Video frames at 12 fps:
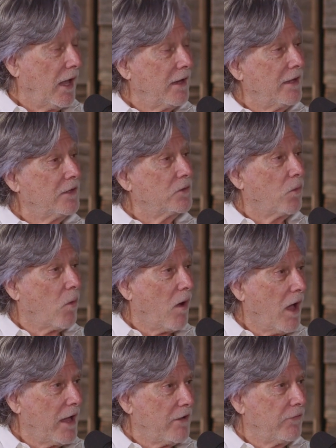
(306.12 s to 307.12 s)
And his
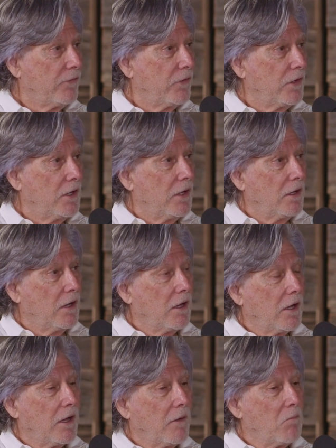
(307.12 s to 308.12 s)
wife,
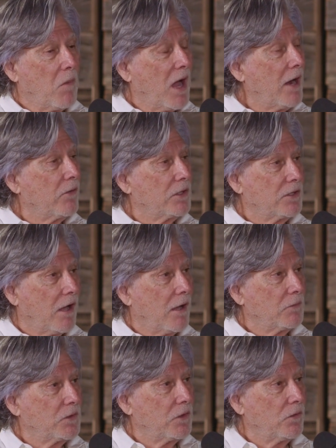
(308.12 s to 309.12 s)
Myra
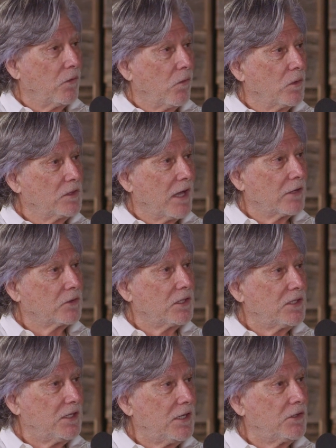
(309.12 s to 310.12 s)
Thompson, was actually
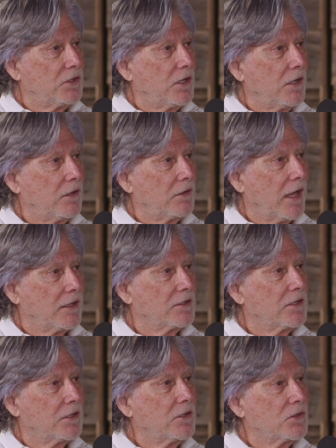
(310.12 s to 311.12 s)
teaching that
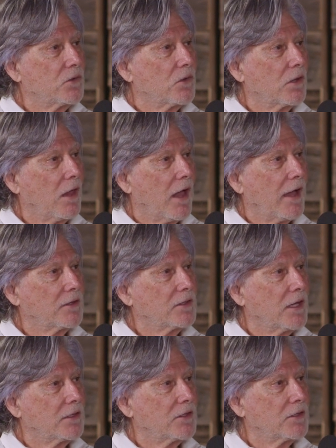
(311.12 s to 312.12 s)
Sunday school class
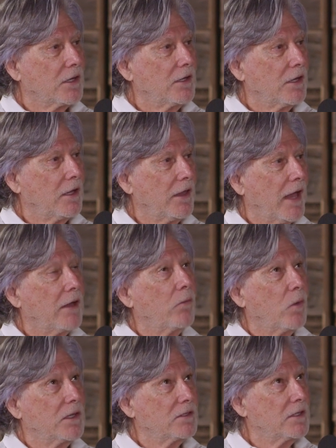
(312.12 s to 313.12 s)
that
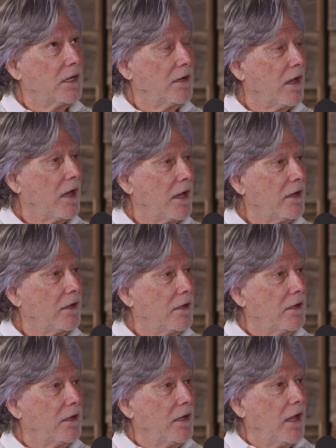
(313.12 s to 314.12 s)
Wednesday night,
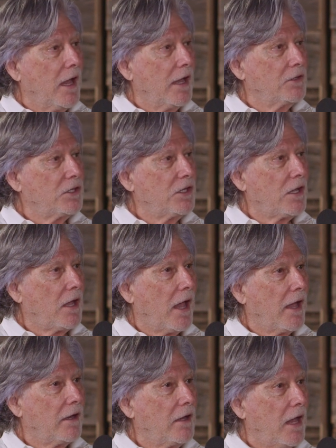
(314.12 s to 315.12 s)
and she
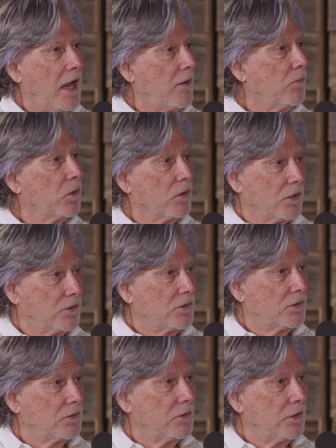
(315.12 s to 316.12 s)
had 8
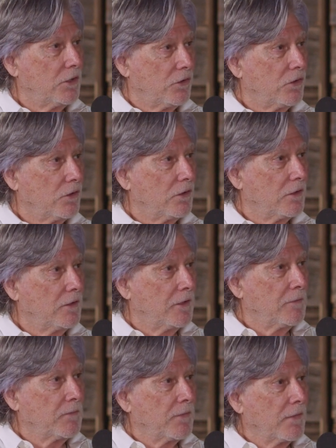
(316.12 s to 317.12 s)
bullets in her.
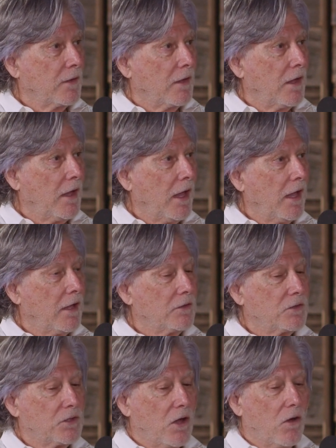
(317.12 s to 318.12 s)
And
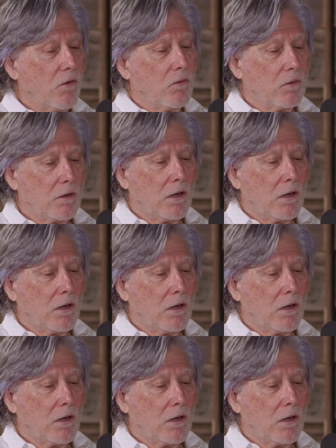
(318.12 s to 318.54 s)
so